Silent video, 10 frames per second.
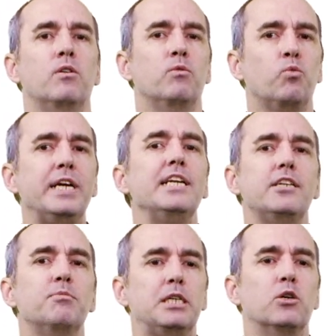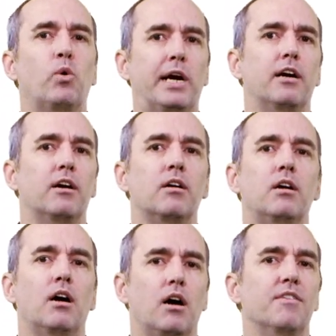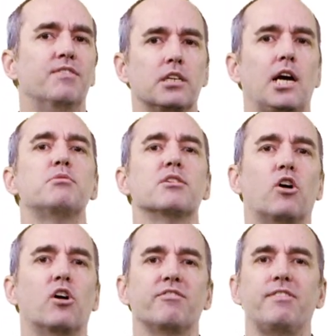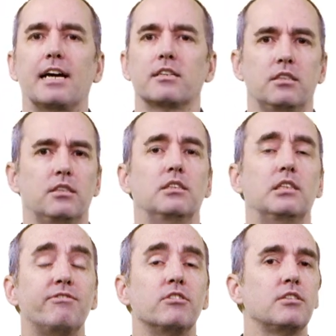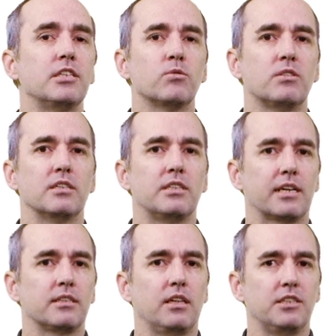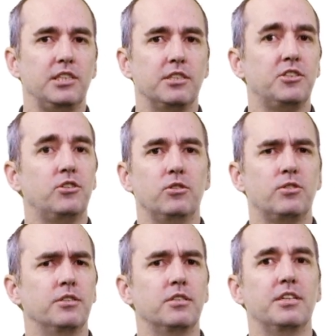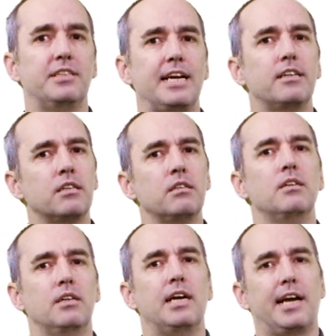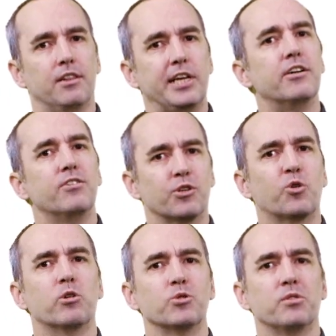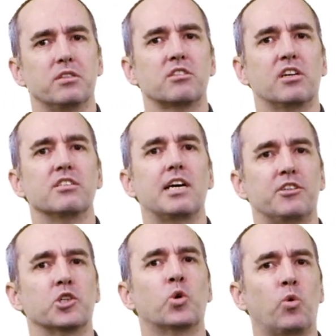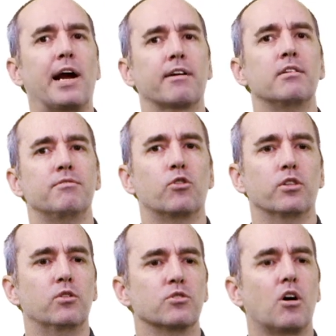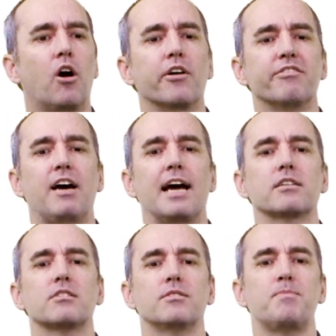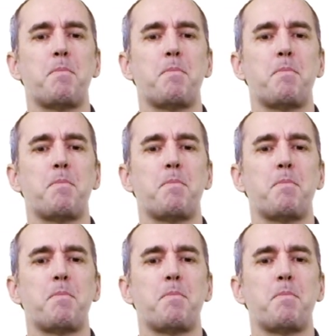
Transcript: We need to be aware of the types of artifacts that the different sequencing technologies introduce into the data, and later in the course we'll discuss how to correct for those artifacts.